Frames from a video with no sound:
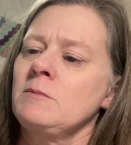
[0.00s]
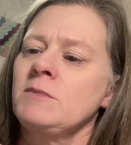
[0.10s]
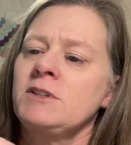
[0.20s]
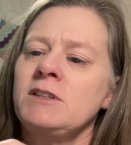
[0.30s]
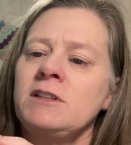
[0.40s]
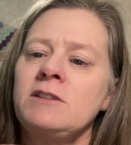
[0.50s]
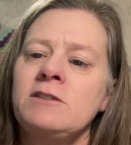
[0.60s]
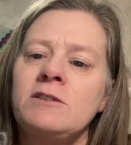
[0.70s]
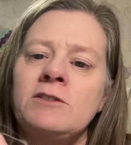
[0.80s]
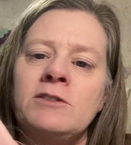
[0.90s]
but
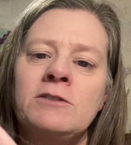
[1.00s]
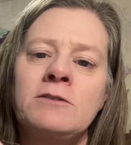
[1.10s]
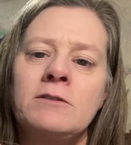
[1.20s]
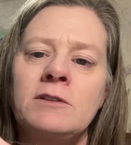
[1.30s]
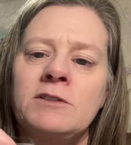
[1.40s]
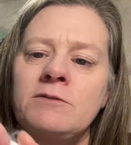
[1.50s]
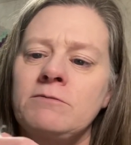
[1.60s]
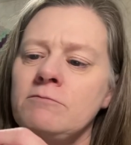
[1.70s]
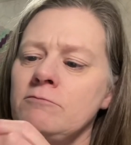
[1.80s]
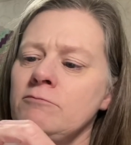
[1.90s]
then there it's
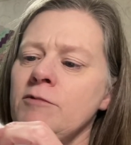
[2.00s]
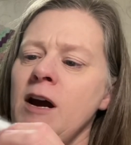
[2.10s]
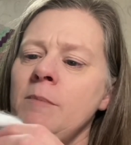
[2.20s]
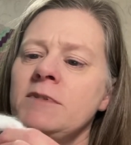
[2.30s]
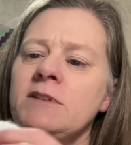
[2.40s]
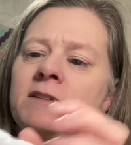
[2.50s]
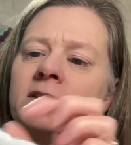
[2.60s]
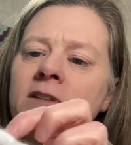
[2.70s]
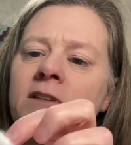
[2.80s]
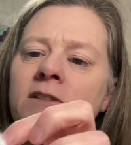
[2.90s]
wrapped
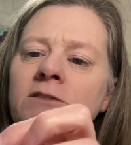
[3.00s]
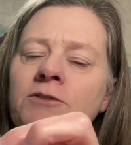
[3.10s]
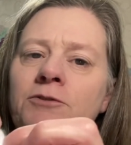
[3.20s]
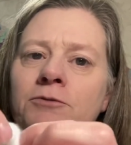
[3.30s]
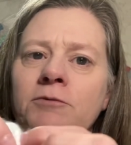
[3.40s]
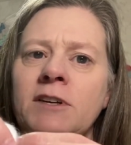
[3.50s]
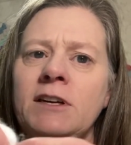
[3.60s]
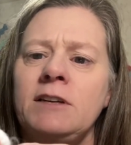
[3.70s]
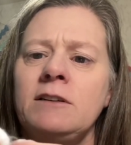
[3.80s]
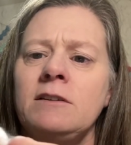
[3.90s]
in a little
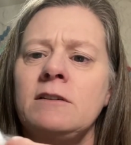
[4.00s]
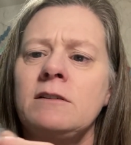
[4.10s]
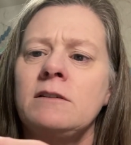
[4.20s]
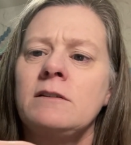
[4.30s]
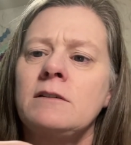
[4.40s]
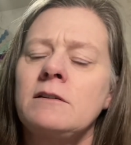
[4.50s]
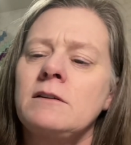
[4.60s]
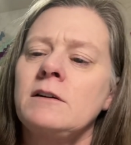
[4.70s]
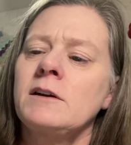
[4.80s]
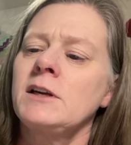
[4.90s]
thread.
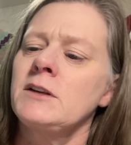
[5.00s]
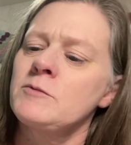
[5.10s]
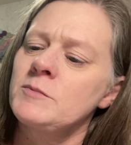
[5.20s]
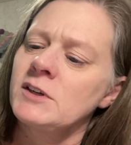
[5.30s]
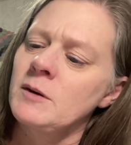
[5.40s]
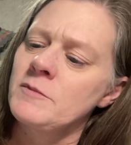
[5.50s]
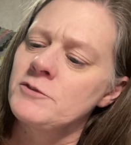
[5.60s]
I can't even pick up the